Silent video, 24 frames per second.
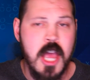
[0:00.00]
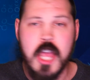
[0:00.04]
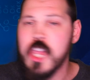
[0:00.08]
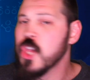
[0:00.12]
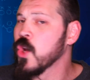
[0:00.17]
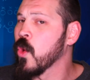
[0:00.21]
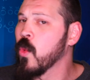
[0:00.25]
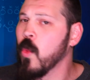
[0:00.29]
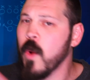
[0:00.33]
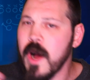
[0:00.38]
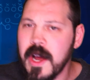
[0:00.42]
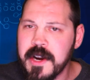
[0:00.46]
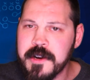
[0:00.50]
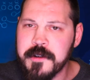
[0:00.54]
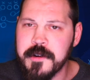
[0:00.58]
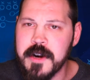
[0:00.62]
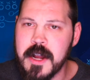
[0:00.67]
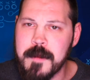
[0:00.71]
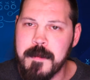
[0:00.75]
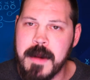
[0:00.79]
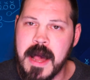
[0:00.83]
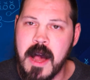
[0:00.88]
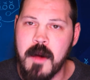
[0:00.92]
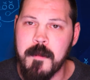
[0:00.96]
you're
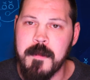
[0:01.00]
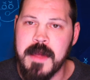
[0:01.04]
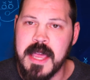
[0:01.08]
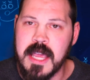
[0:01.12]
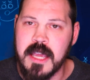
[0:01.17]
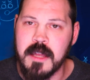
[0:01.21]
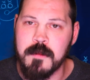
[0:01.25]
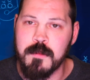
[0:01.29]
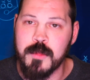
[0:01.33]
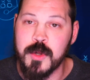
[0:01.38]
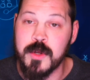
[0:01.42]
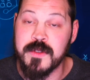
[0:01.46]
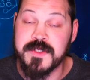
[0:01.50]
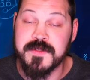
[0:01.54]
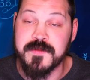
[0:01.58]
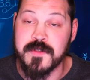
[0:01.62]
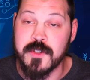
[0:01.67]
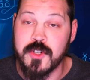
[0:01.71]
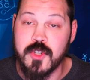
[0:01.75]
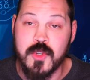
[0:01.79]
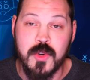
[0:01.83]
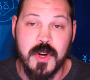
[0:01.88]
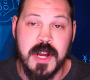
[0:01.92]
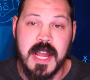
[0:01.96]
wondering about making moves
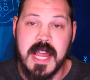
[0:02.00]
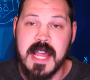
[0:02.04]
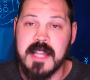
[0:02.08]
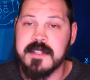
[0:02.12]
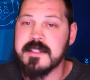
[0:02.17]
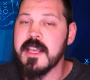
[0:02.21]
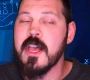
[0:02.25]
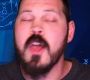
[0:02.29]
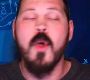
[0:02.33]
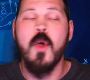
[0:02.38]
for trades,